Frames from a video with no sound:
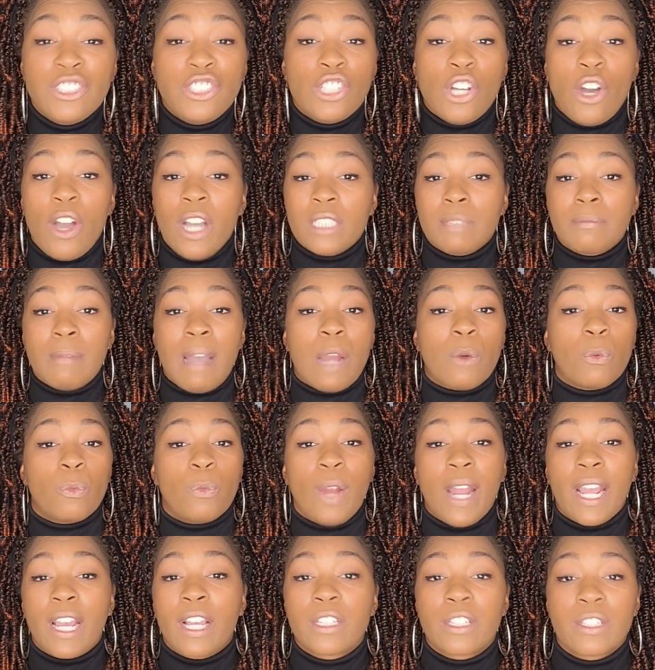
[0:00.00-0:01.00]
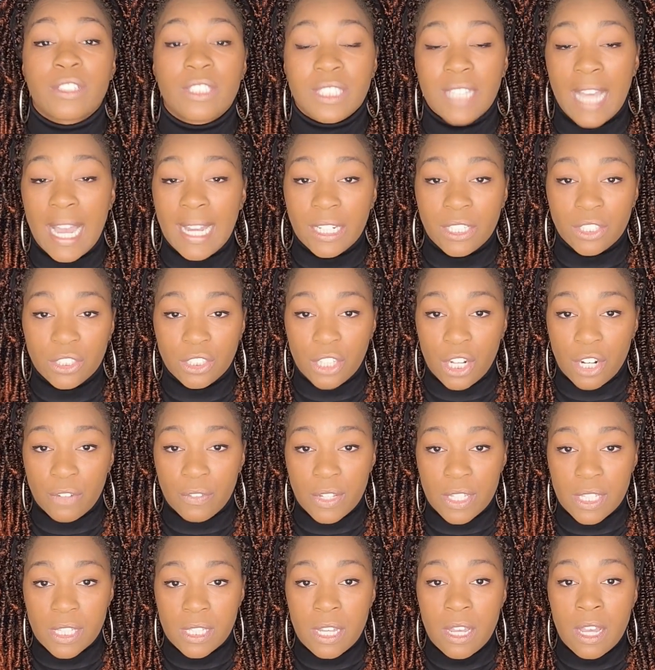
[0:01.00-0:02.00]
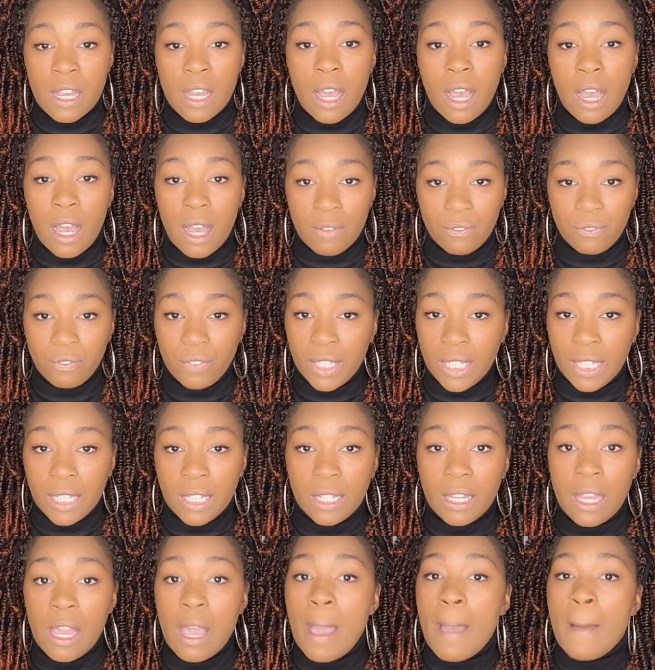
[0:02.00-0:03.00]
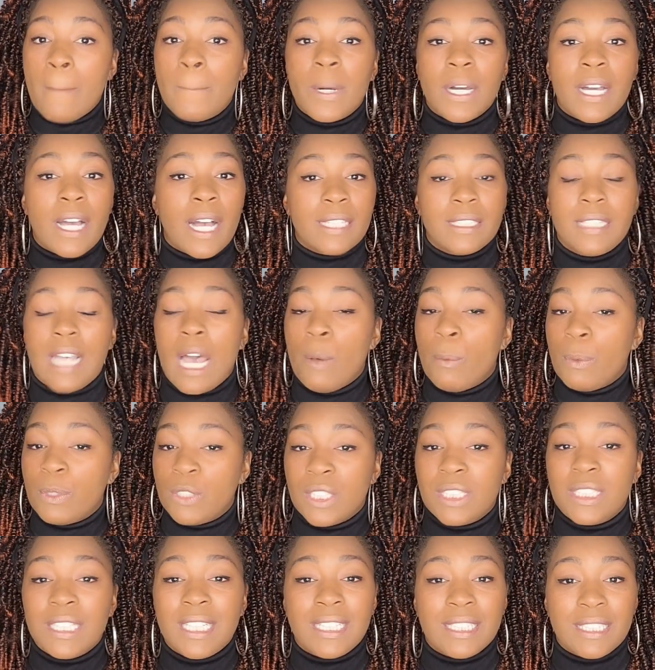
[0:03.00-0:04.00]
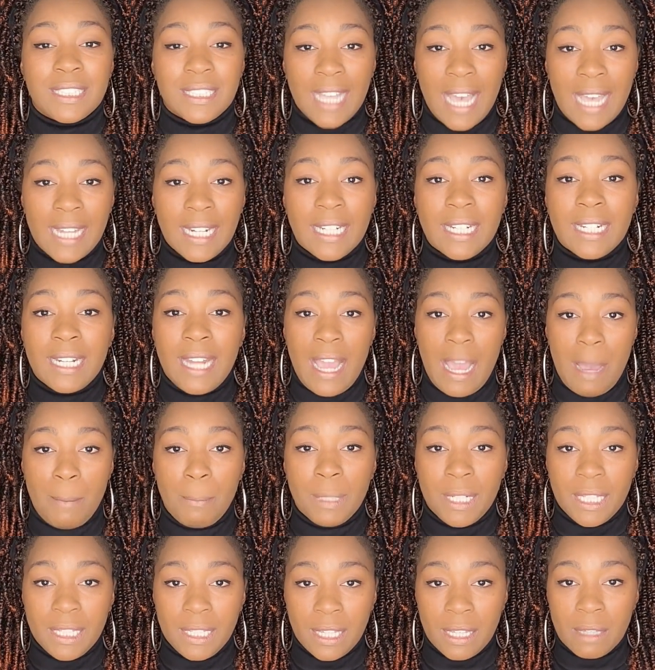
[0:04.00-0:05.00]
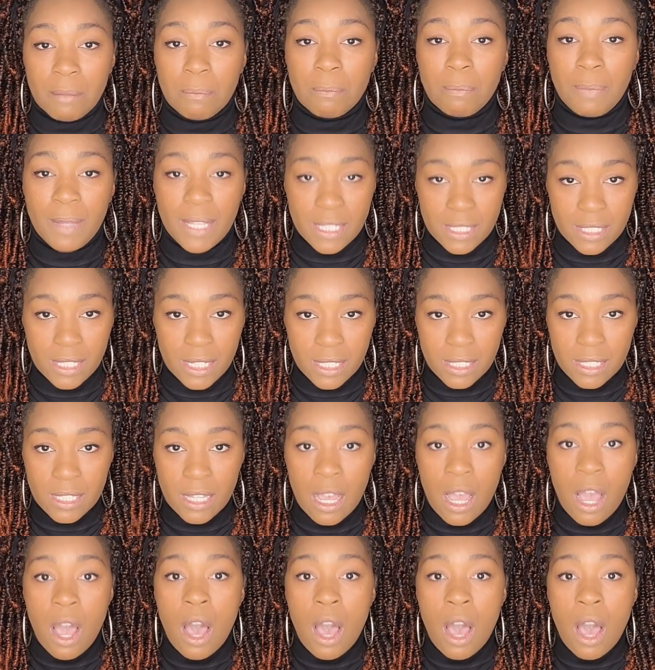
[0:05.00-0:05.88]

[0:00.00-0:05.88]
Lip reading: charge my regular signing service fee, because I was just excited and happy to get business.